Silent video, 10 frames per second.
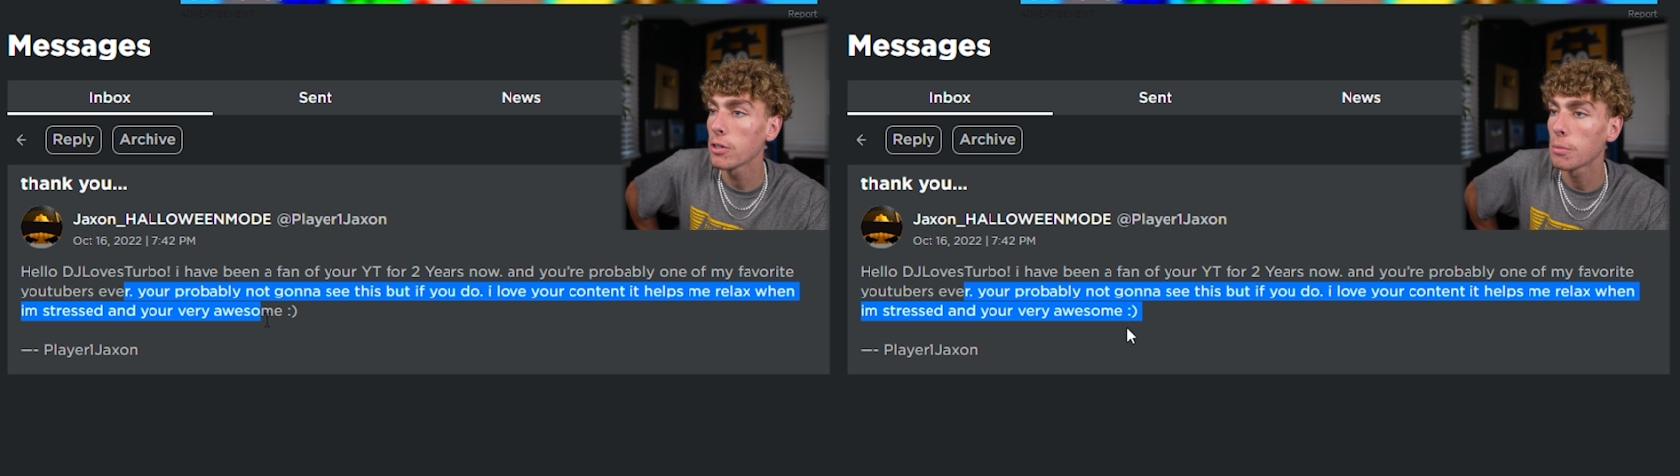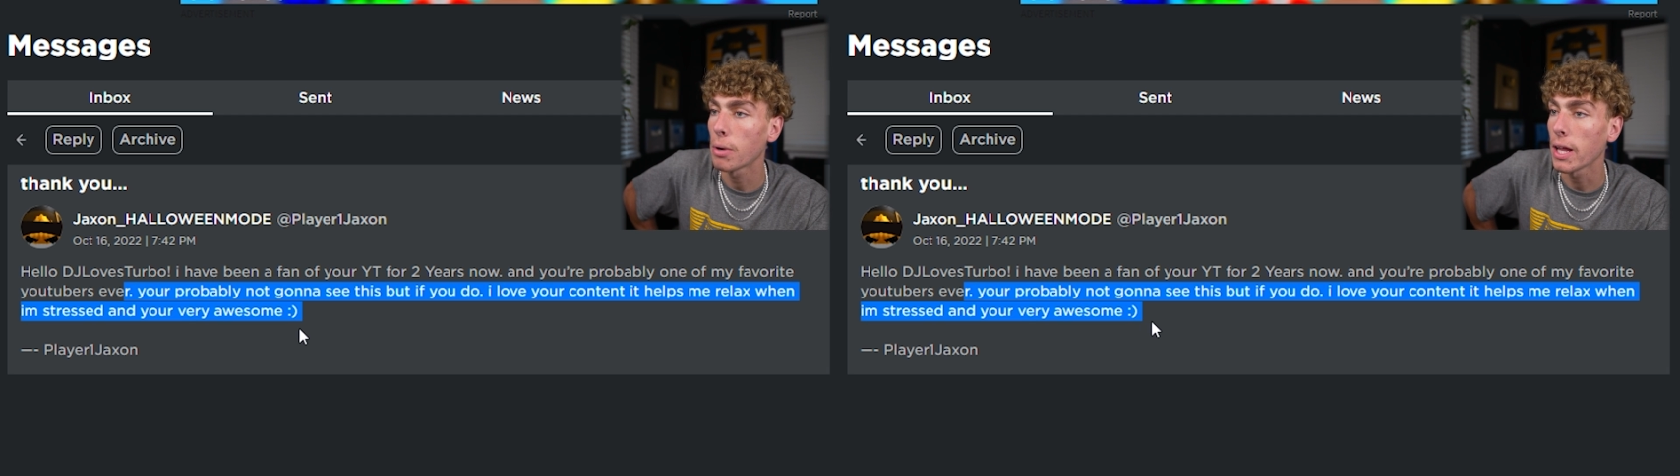
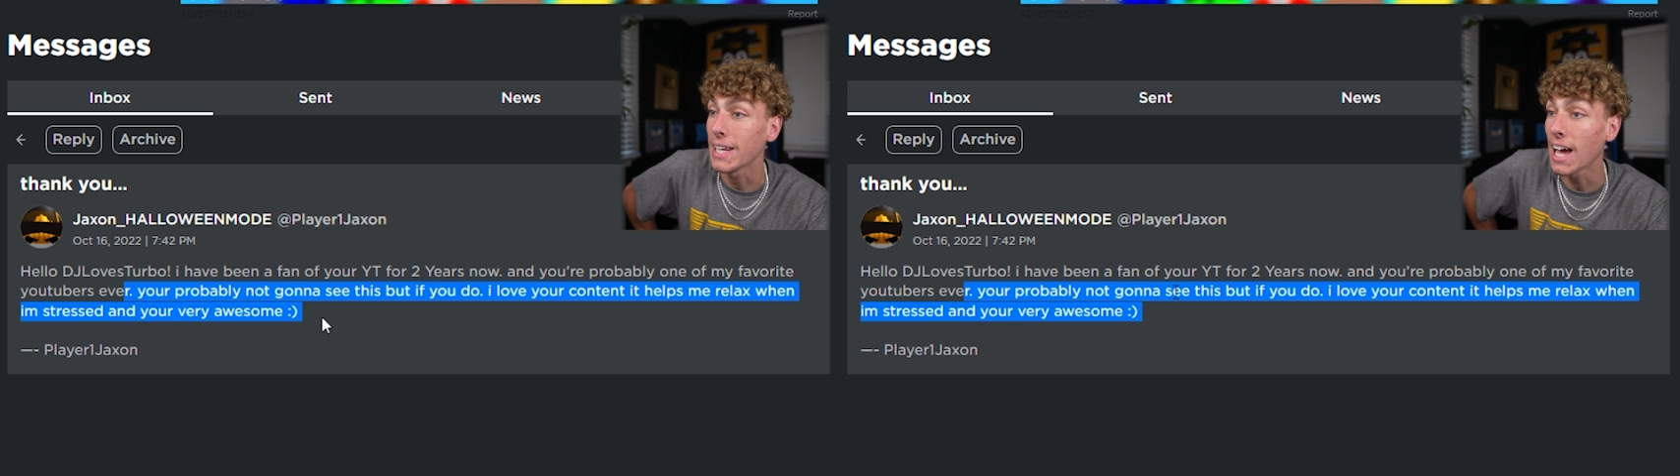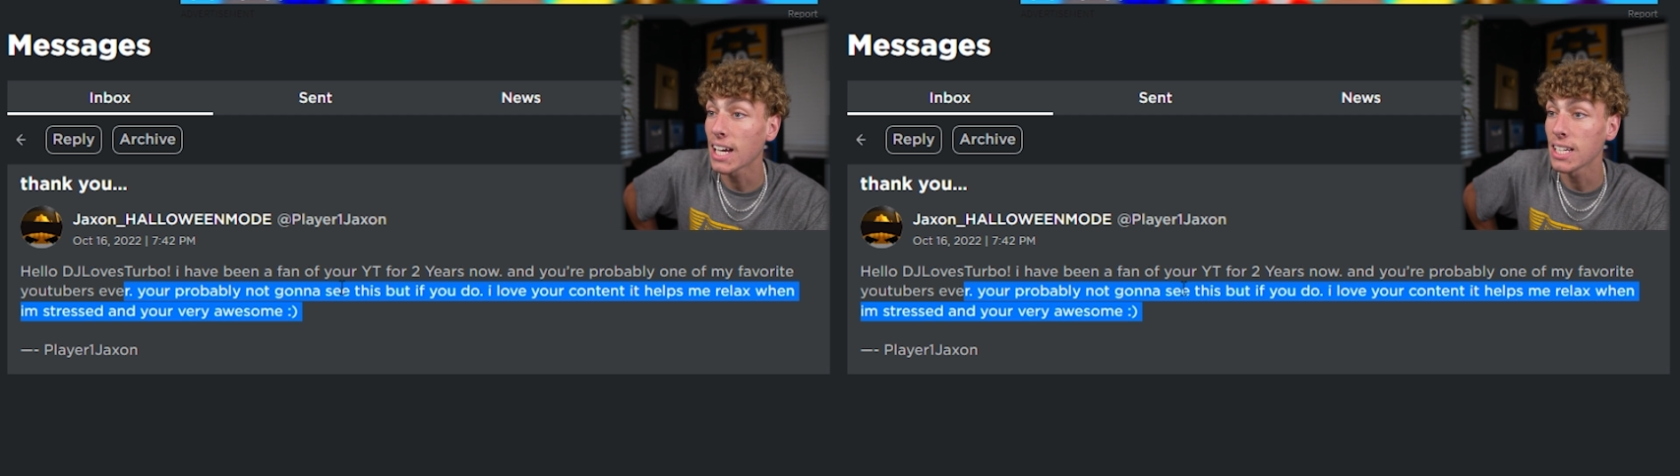You're probably
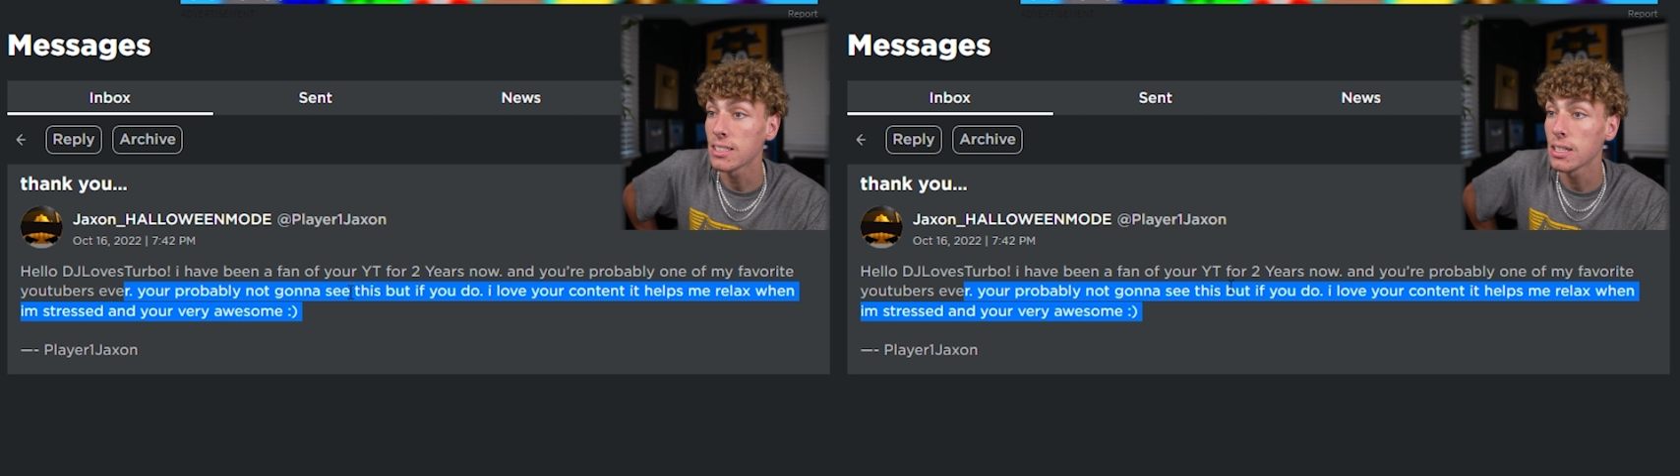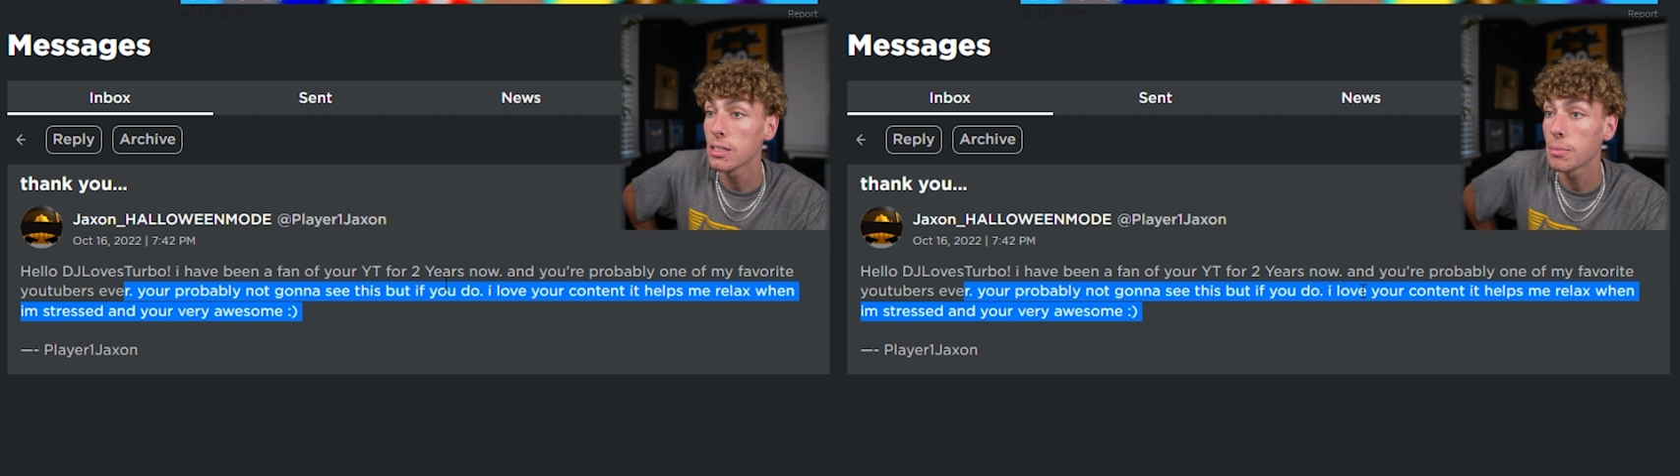not gonna
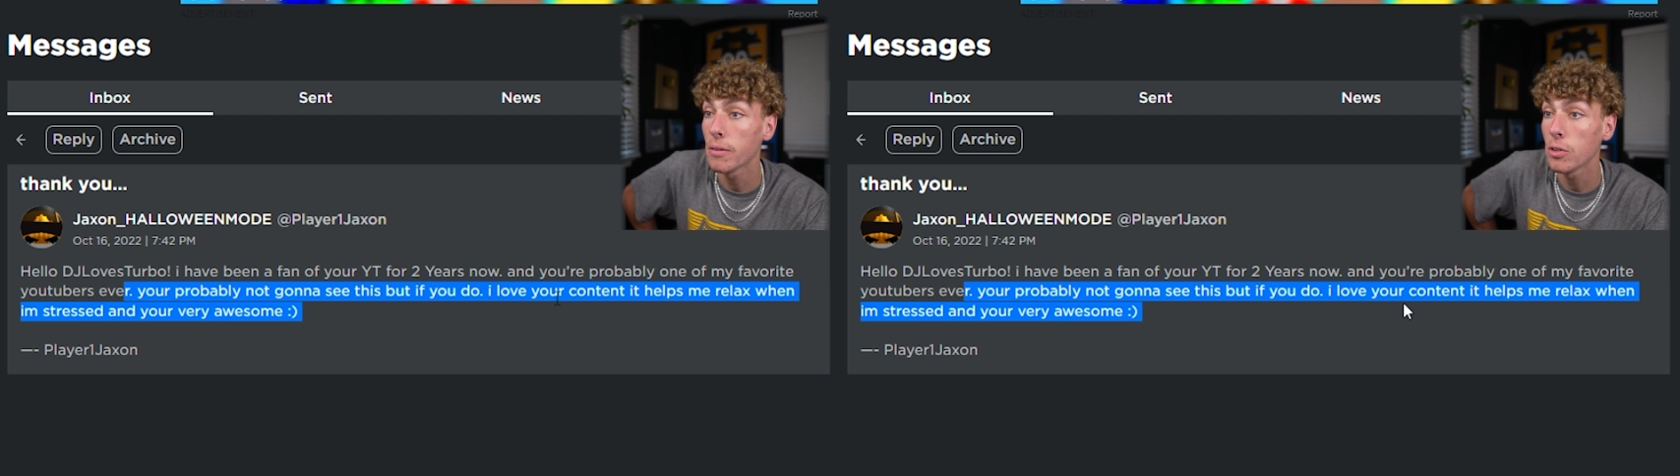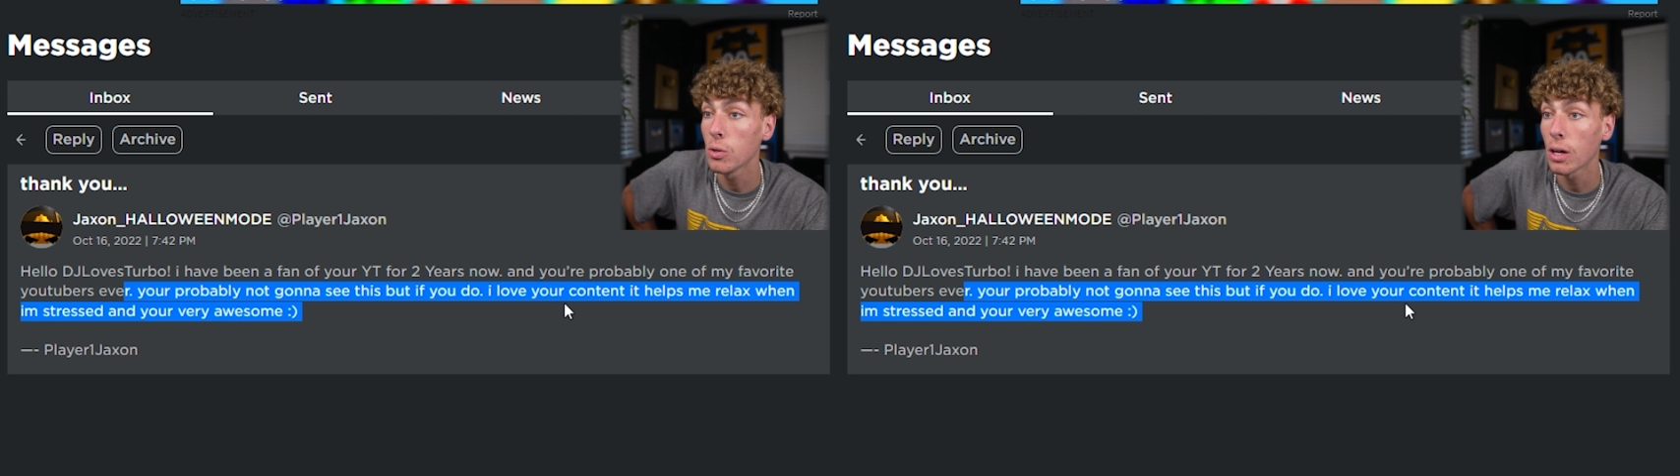see this, but
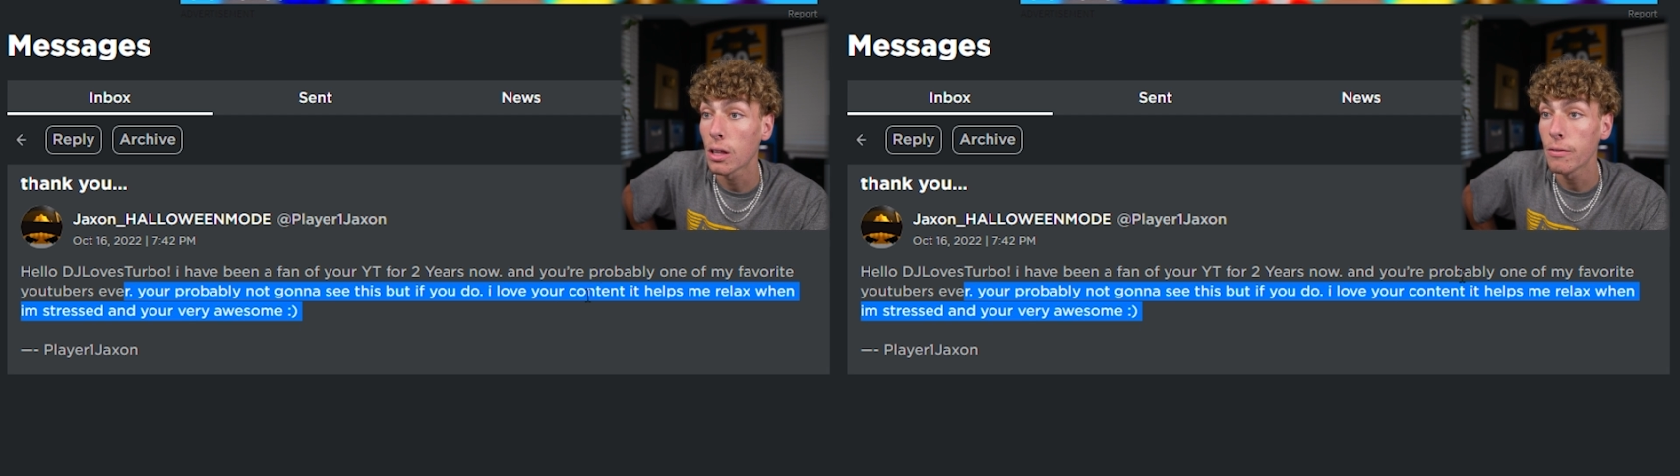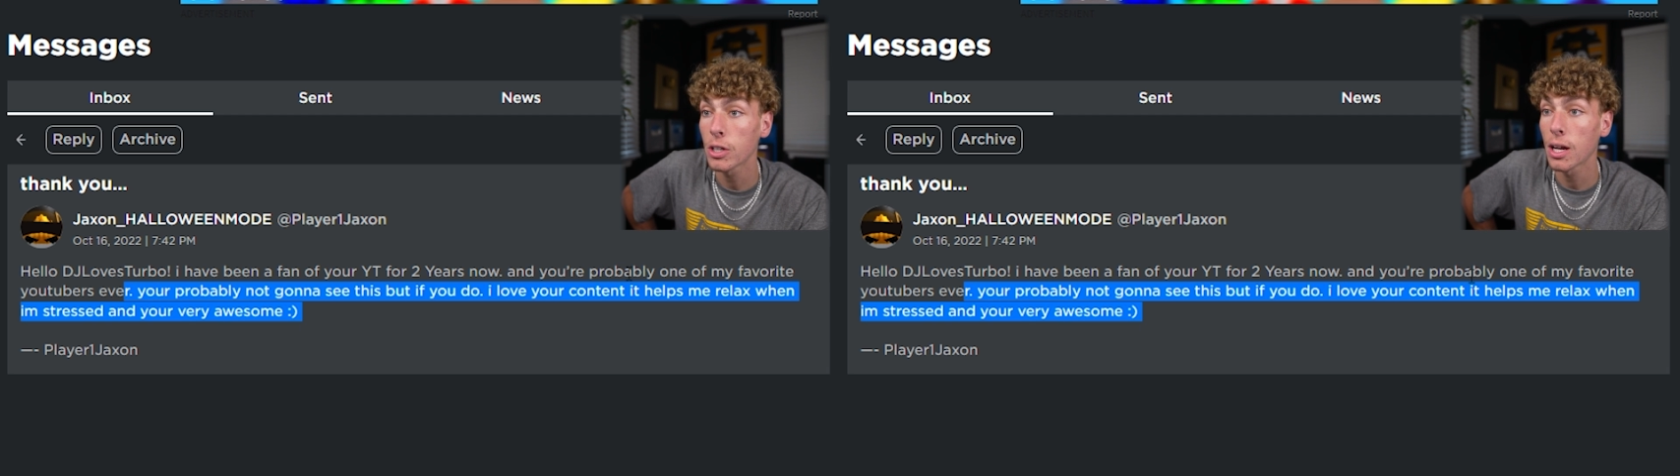if you do, I
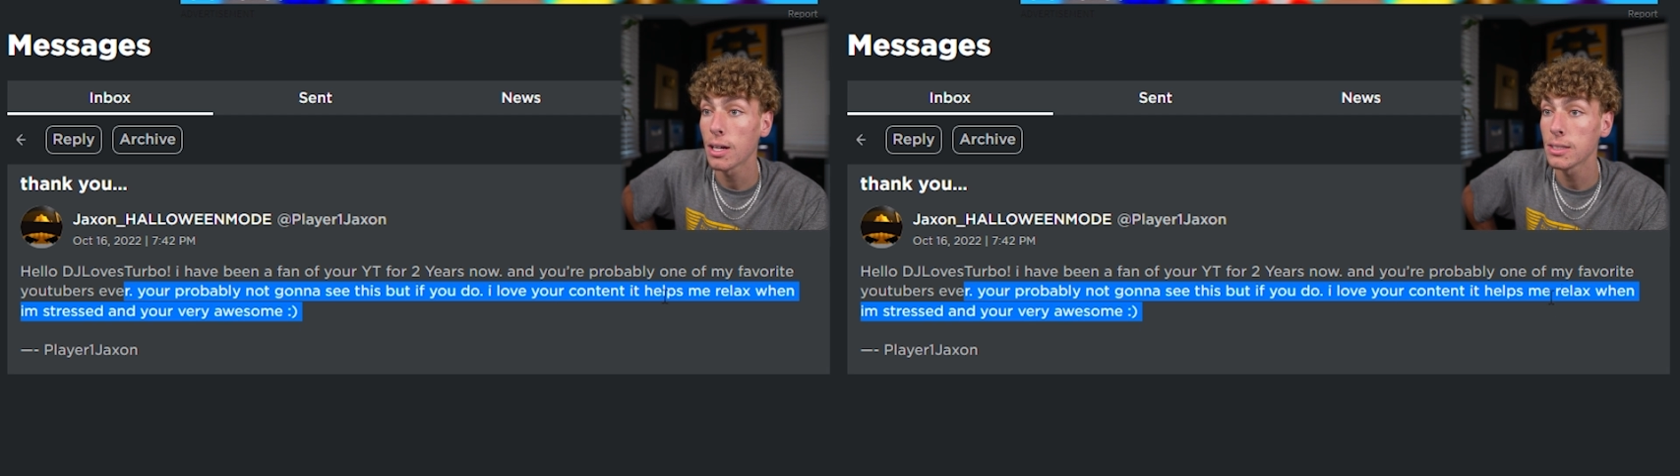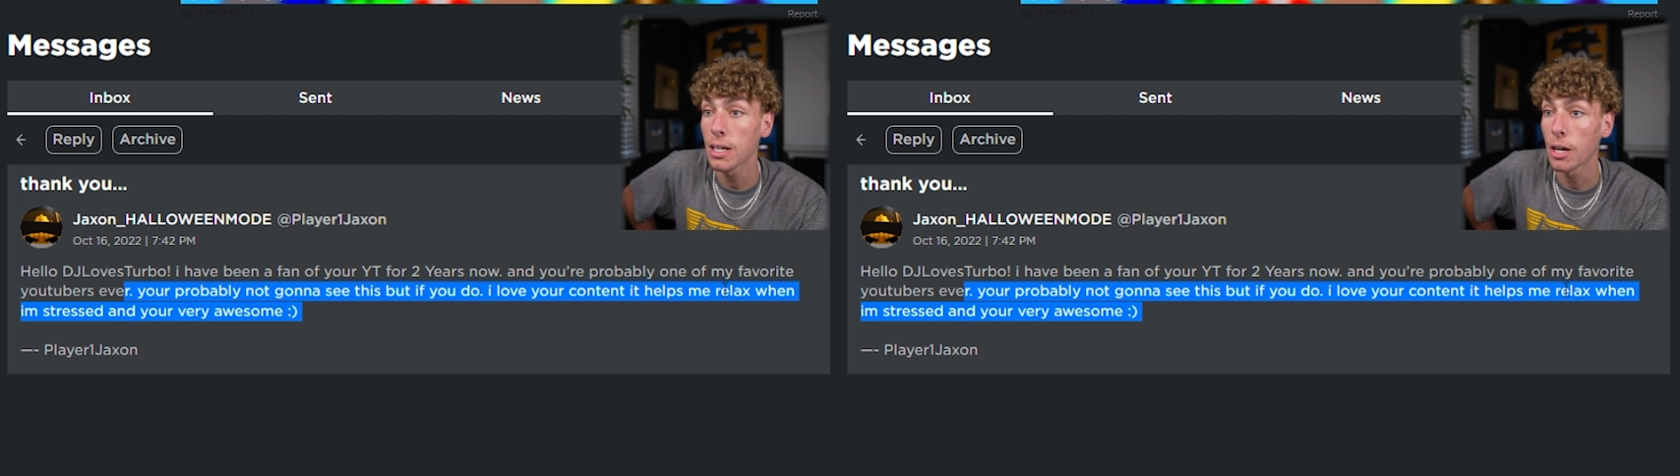love your content.